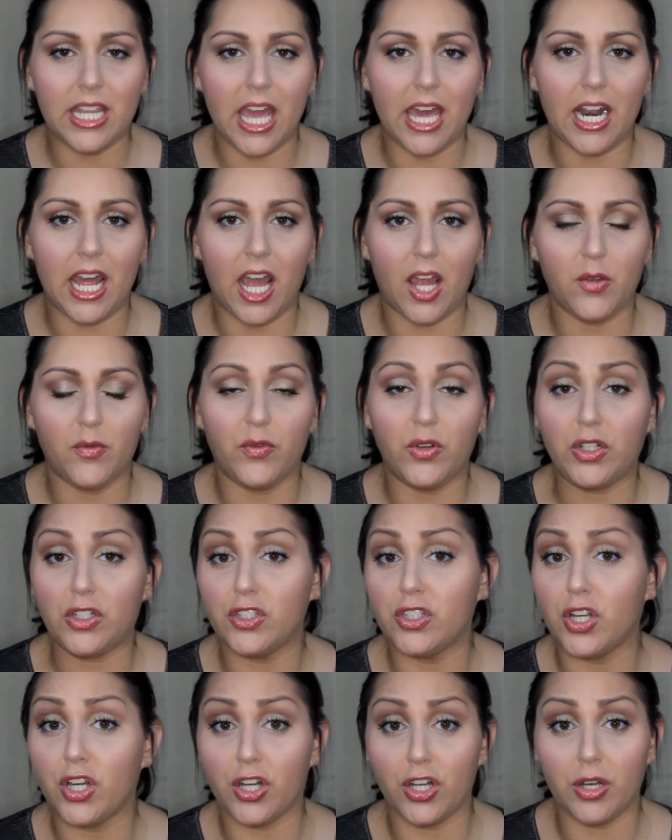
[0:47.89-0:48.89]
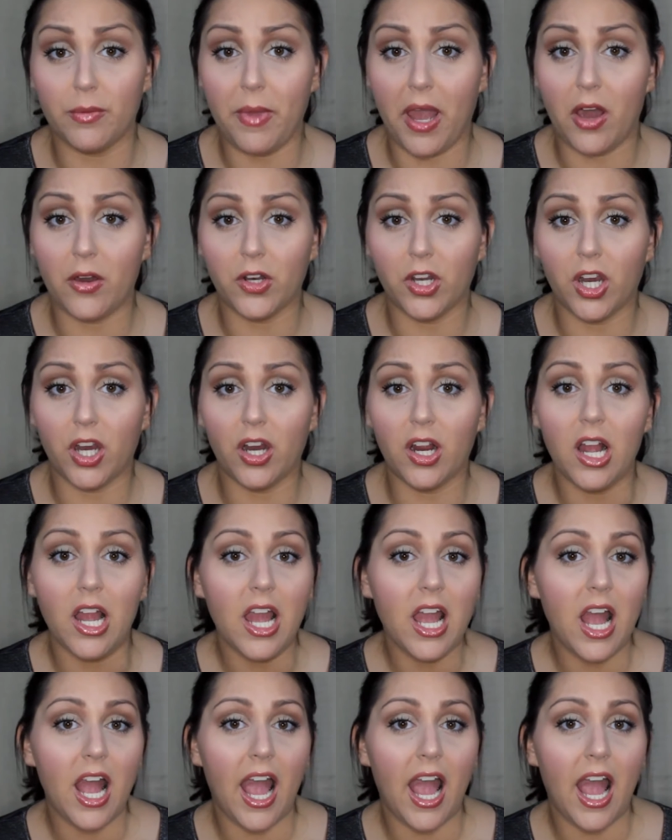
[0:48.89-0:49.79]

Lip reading: that I first heard about her,